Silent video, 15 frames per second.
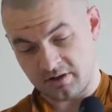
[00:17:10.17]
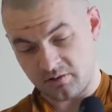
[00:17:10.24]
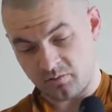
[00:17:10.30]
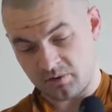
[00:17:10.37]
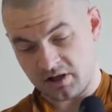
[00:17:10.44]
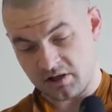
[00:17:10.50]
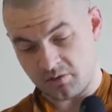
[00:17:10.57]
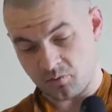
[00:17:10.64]

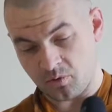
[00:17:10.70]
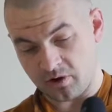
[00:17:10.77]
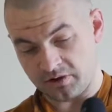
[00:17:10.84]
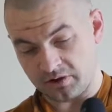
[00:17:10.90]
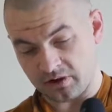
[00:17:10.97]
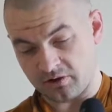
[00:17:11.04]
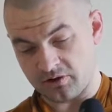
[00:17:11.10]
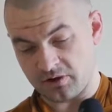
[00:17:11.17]
we want
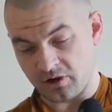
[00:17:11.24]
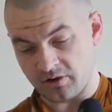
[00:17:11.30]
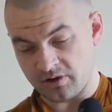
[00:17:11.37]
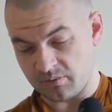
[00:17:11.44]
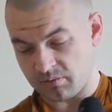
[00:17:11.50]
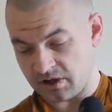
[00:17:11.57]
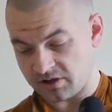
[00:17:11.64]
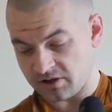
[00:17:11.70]
a donor
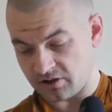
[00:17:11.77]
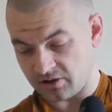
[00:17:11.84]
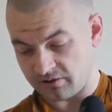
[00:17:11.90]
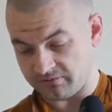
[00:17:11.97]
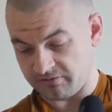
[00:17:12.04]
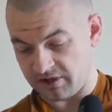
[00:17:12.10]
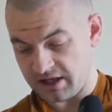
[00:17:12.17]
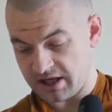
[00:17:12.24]
measure
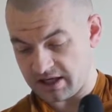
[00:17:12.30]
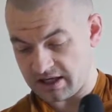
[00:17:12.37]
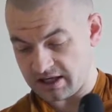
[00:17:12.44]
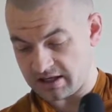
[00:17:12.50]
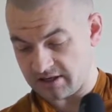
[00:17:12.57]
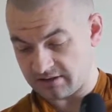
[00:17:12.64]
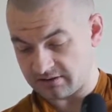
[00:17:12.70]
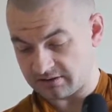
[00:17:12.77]
of ghee.